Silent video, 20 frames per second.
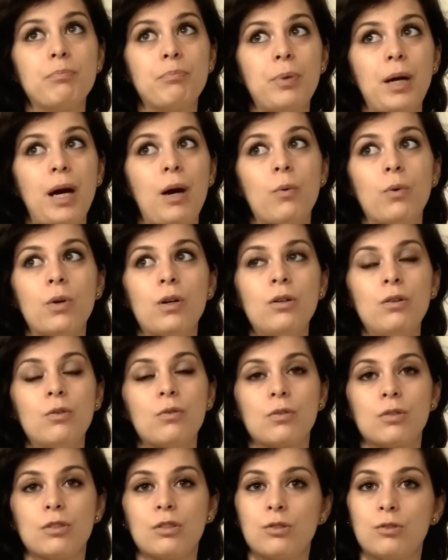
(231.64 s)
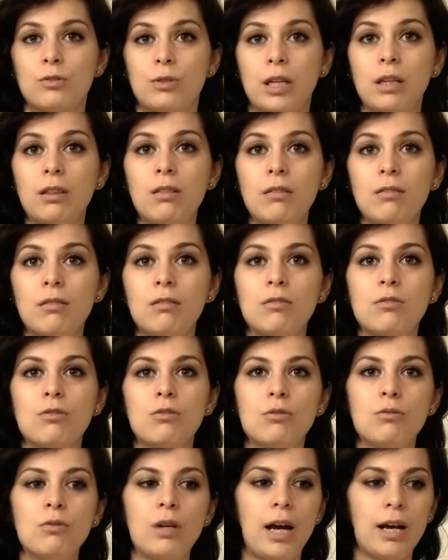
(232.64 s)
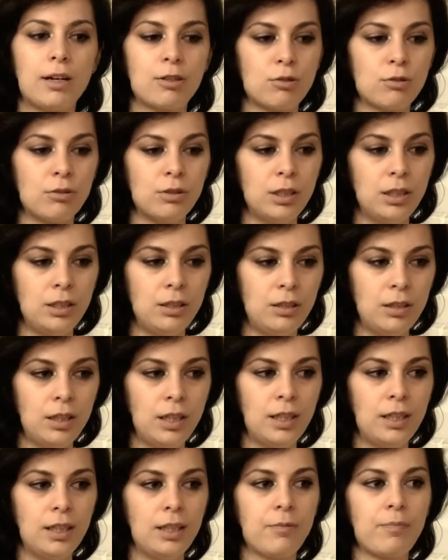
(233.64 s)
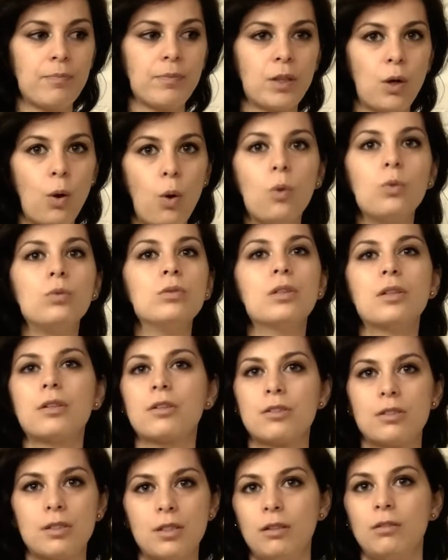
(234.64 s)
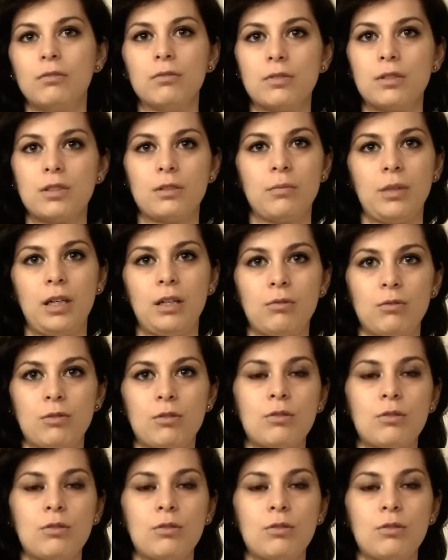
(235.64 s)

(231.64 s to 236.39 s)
power or strength to actually hold herself somehow.